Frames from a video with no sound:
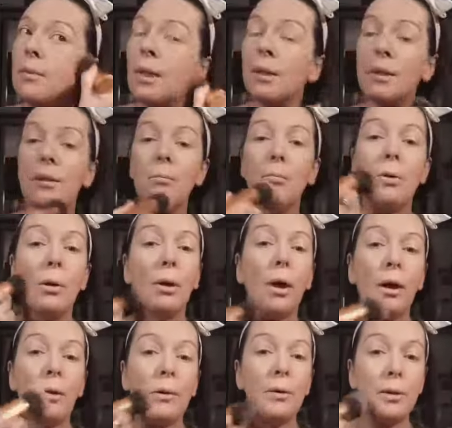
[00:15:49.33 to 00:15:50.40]
I don't put
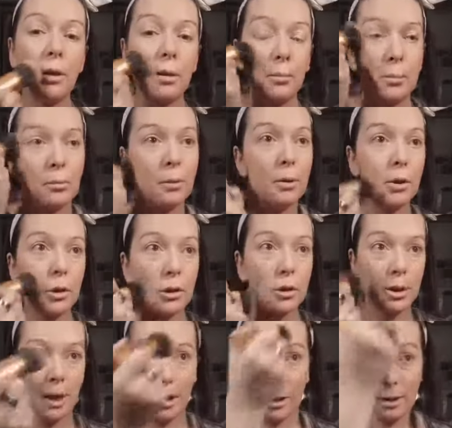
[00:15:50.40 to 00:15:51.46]
loads on, but just
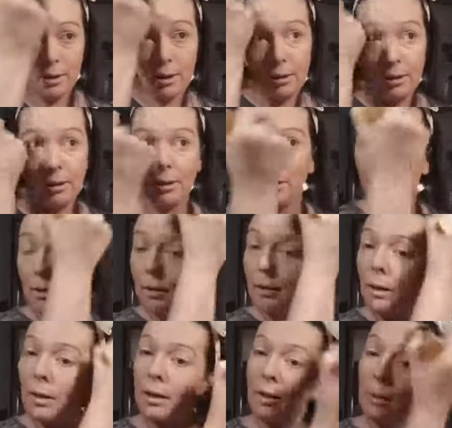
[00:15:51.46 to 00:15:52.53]
to add
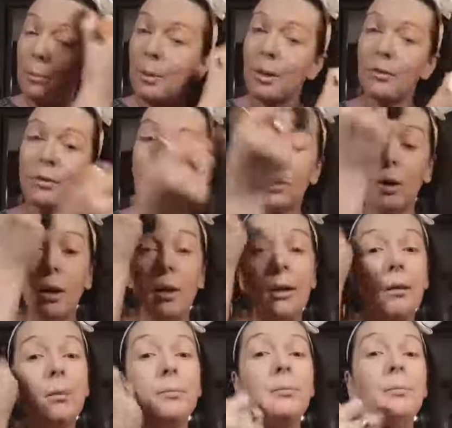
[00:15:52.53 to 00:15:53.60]
a little bit of colour.